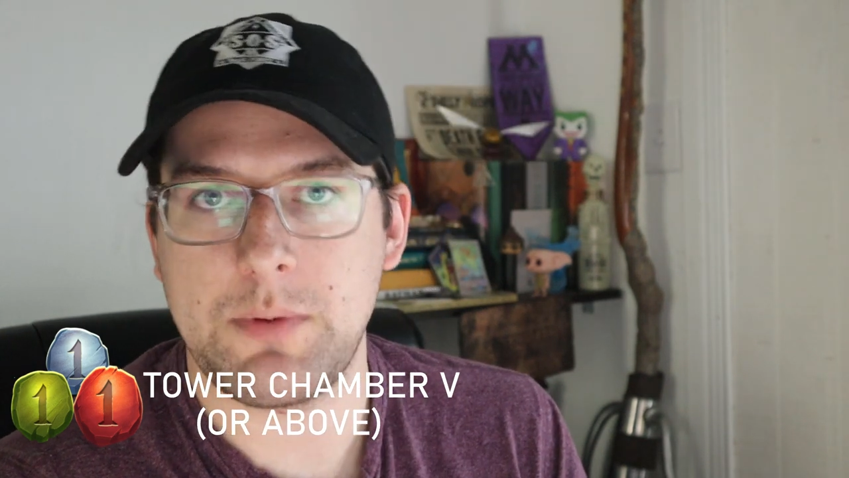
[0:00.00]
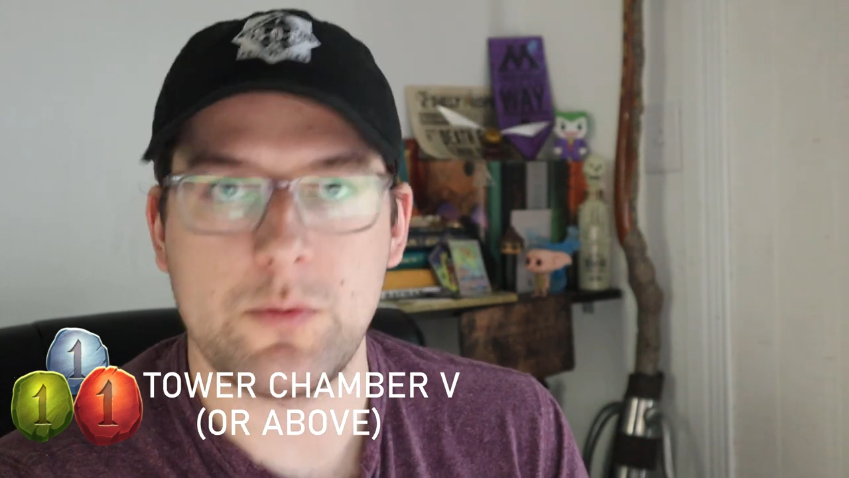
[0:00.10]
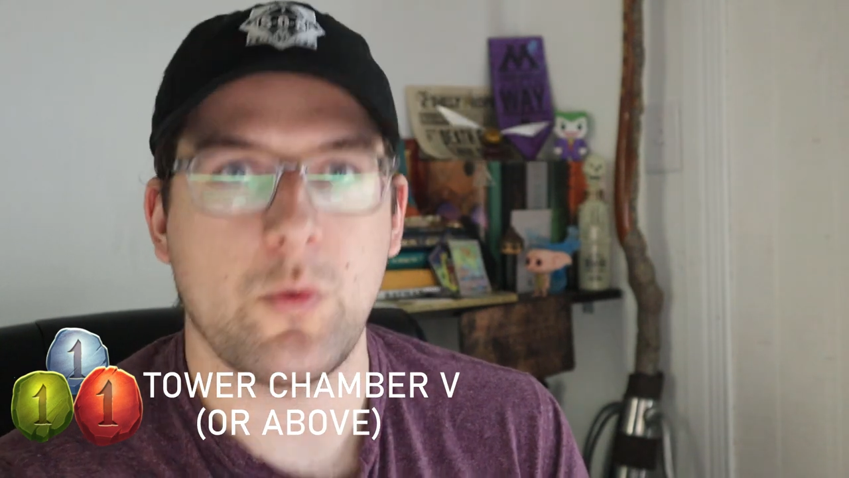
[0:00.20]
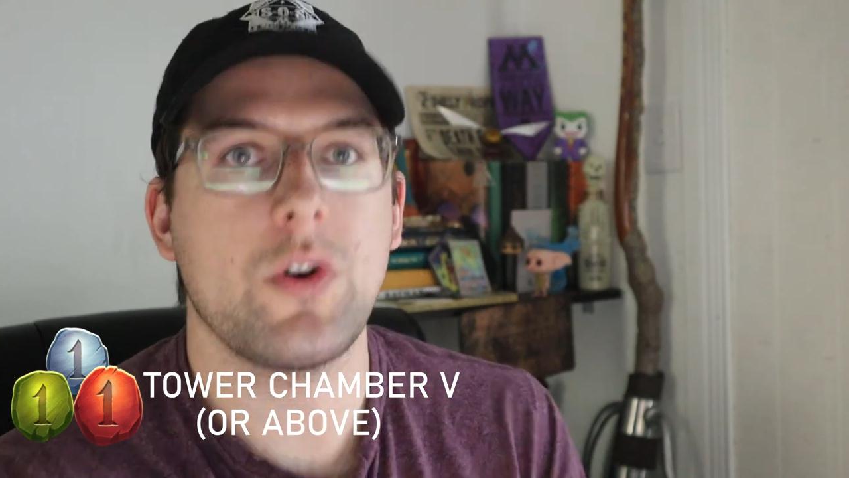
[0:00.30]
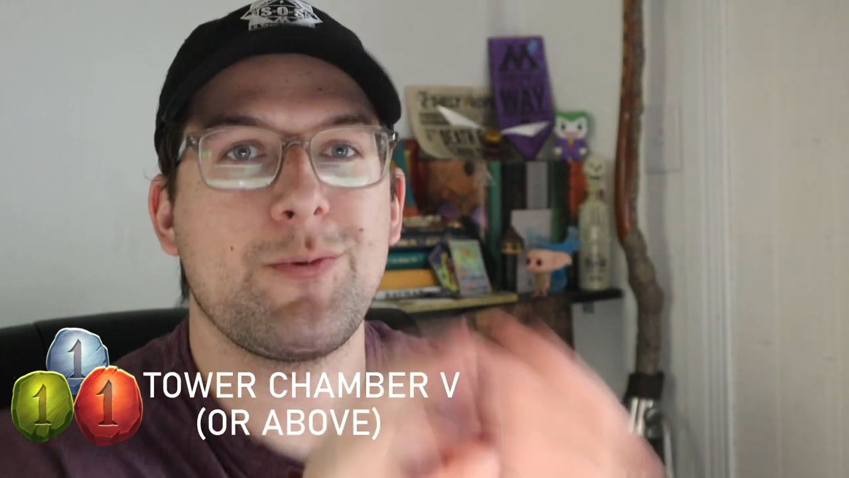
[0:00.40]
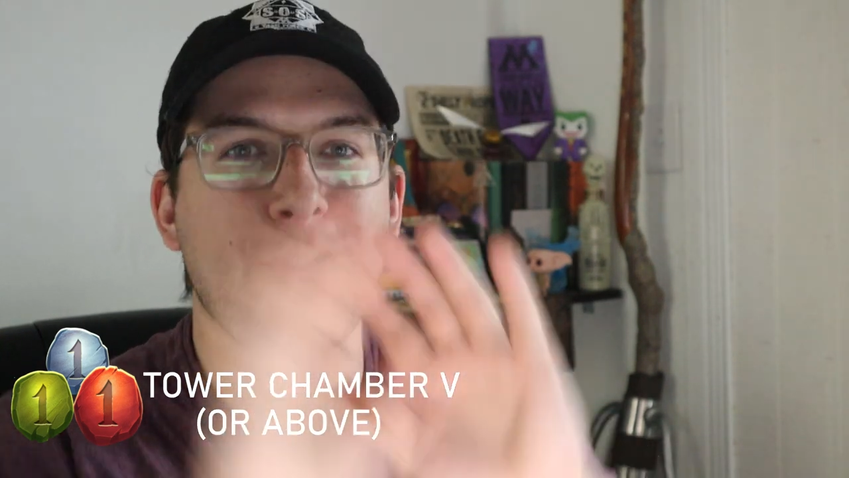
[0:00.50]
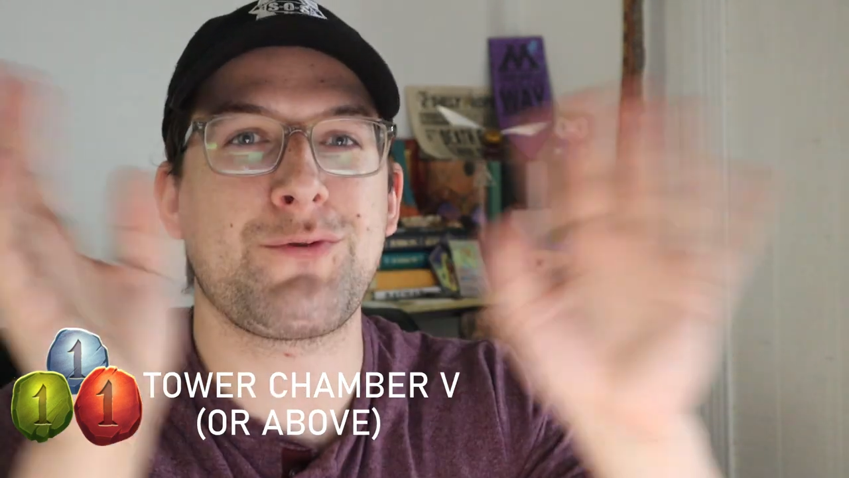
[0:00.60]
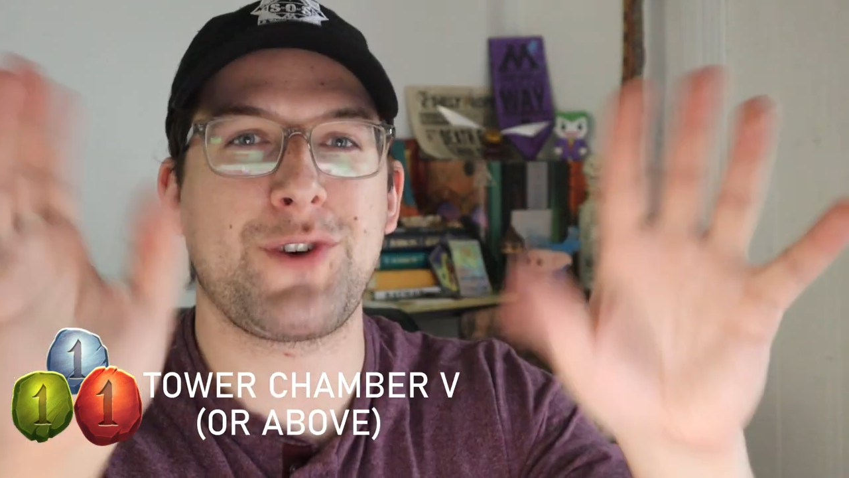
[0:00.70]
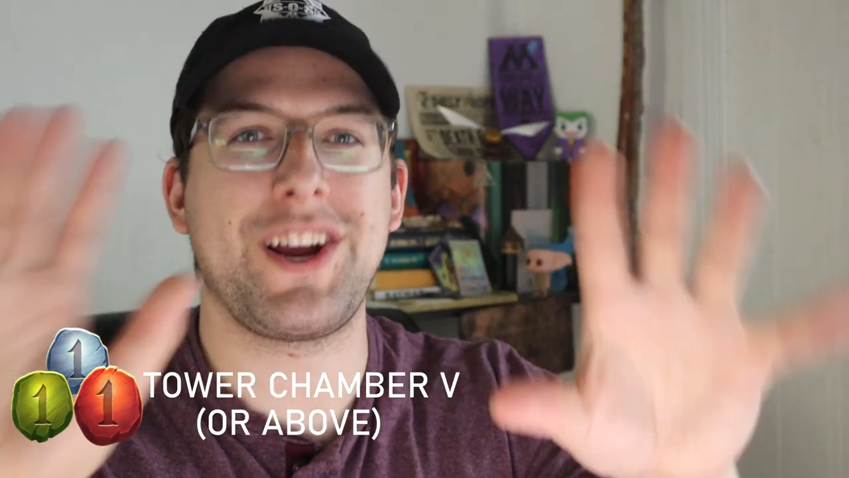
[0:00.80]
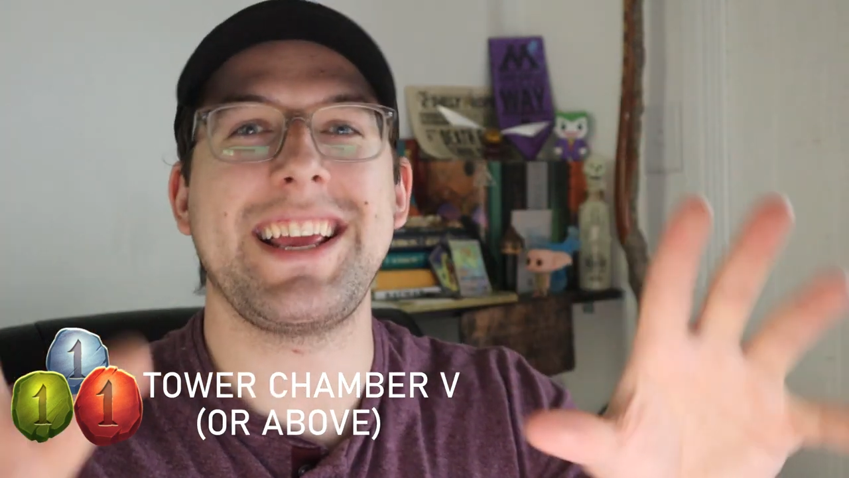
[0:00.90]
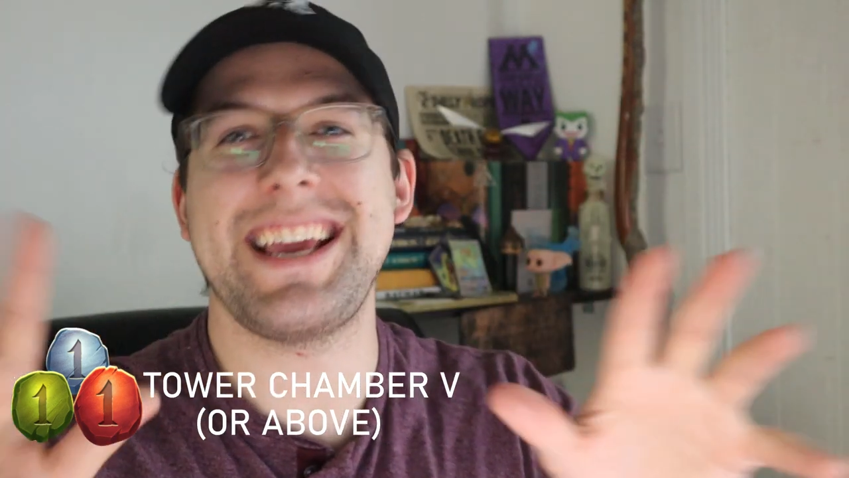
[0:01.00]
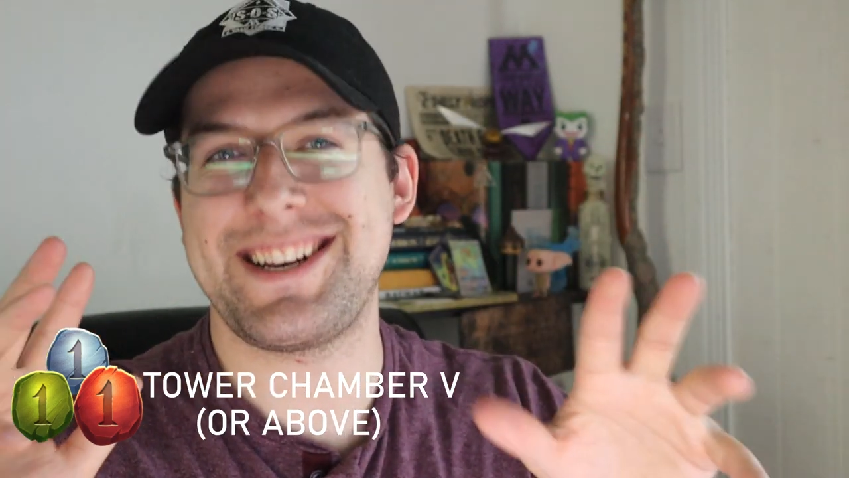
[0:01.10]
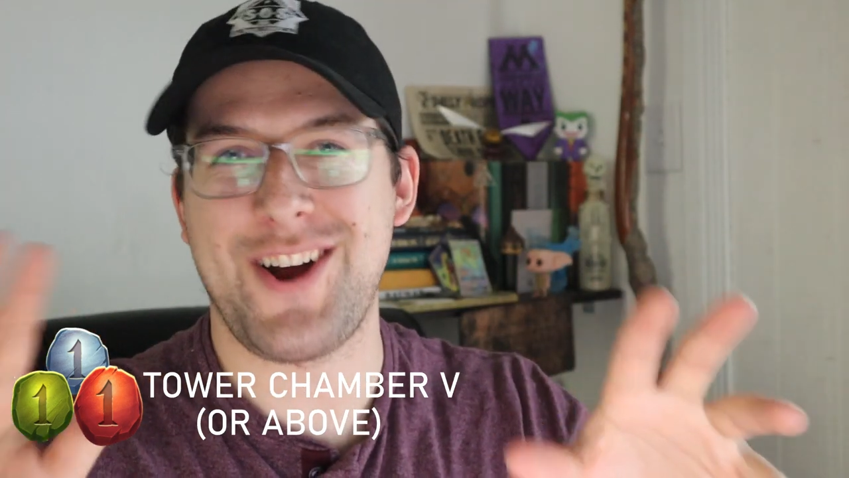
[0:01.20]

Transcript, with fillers: But we'll, we're going to get